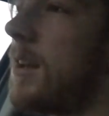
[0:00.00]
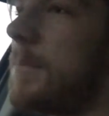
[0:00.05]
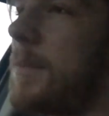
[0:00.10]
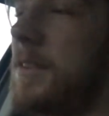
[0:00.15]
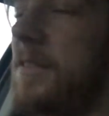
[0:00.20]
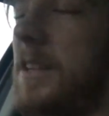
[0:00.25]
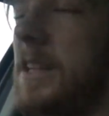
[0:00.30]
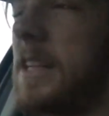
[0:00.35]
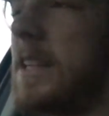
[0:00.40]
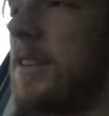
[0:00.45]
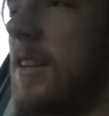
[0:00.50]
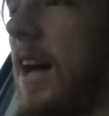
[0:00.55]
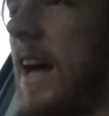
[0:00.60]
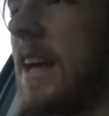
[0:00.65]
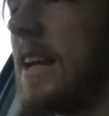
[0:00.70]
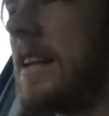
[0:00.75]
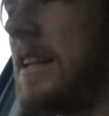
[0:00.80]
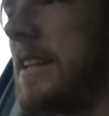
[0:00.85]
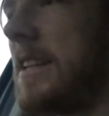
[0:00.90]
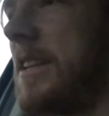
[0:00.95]
But if you did
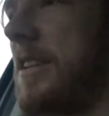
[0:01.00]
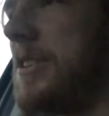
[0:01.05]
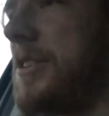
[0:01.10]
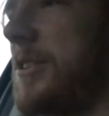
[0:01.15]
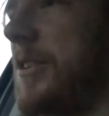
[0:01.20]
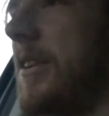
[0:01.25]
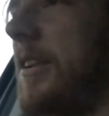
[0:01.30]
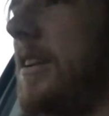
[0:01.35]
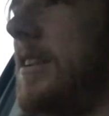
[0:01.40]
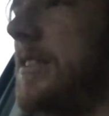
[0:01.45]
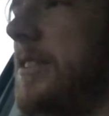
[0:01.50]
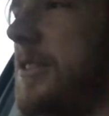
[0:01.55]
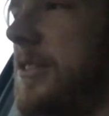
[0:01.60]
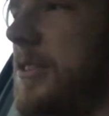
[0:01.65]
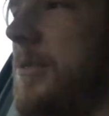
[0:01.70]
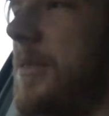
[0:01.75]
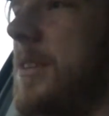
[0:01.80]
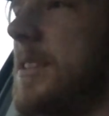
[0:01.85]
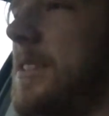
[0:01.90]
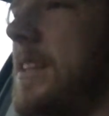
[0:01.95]
like and you did enjoy and you
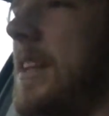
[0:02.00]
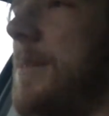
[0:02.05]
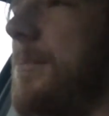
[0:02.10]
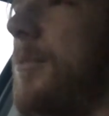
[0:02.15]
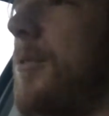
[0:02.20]
do want to see